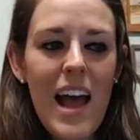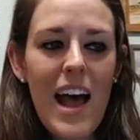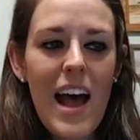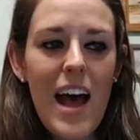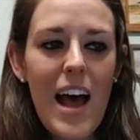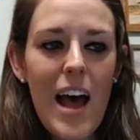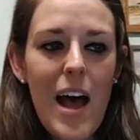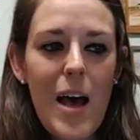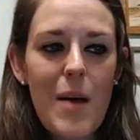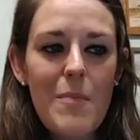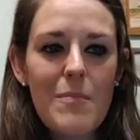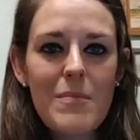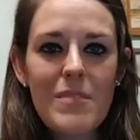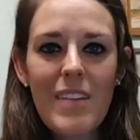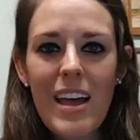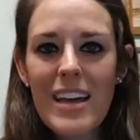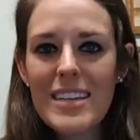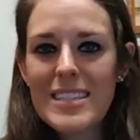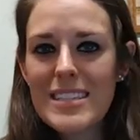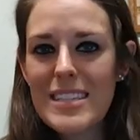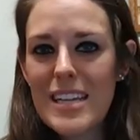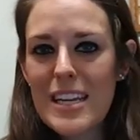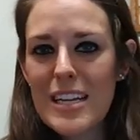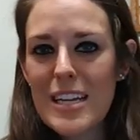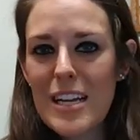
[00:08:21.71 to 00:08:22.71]
Um,
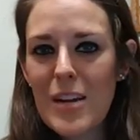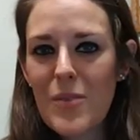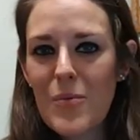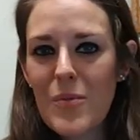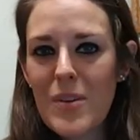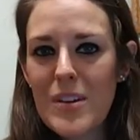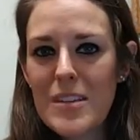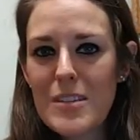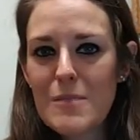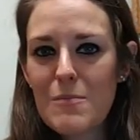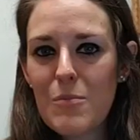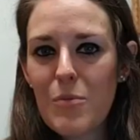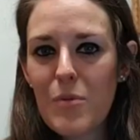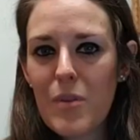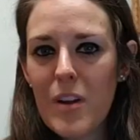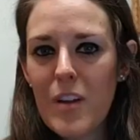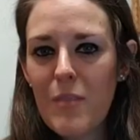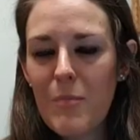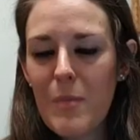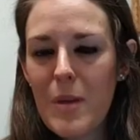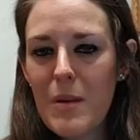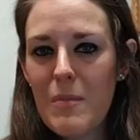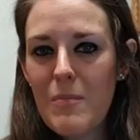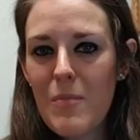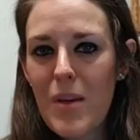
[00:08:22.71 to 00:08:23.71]
last Sunday was
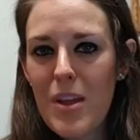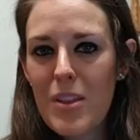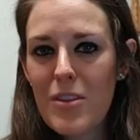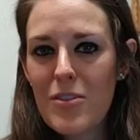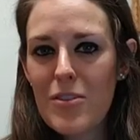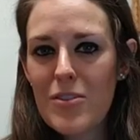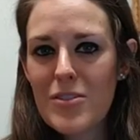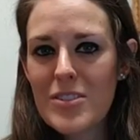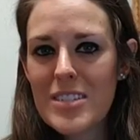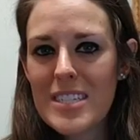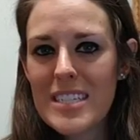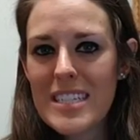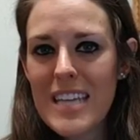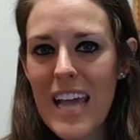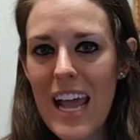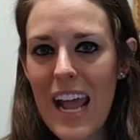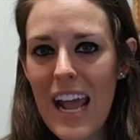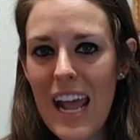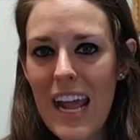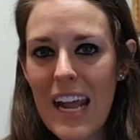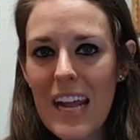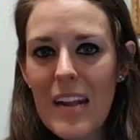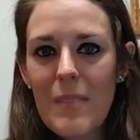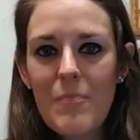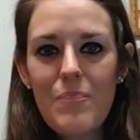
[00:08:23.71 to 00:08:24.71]
Bereavement Mother's
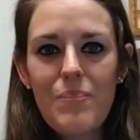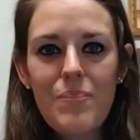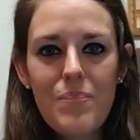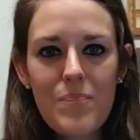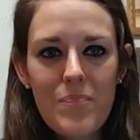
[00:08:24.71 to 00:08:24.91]
Day